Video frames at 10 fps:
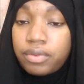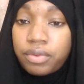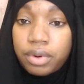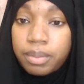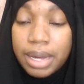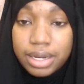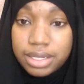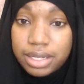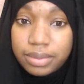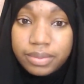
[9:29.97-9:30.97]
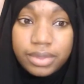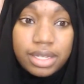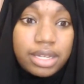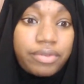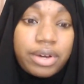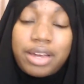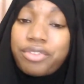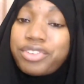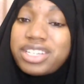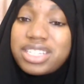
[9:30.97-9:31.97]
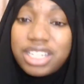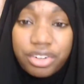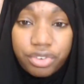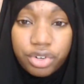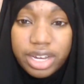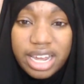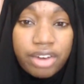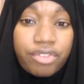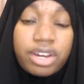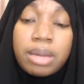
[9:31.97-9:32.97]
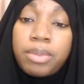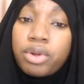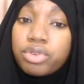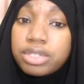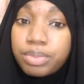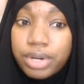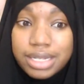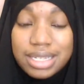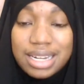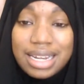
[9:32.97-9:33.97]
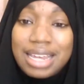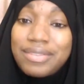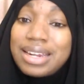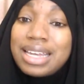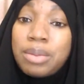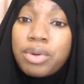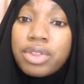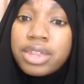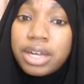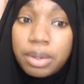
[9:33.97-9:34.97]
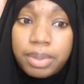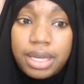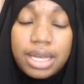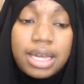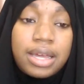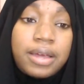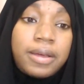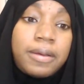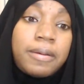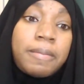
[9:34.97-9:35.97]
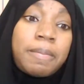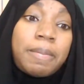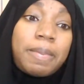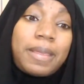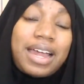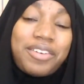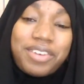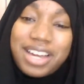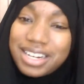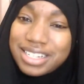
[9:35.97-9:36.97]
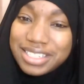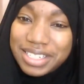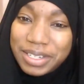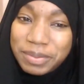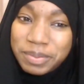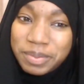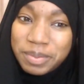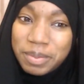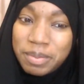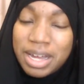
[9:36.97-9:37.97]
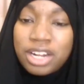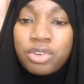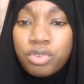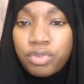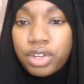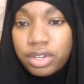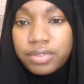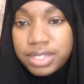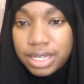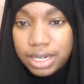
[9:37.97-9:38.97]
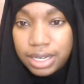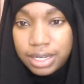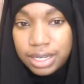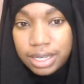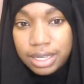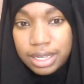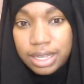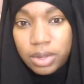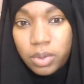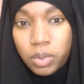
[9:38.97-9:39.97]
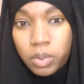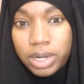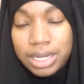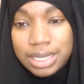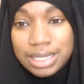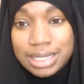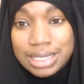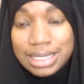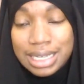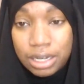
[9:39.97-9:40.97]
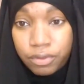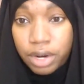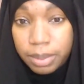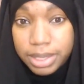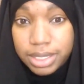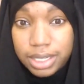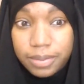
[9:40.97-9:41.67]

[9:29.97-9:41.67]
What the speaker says: medicine, every steroid, every immunosuppressant, even chemotherapy. Ironically, my new field of study was in pharmacy.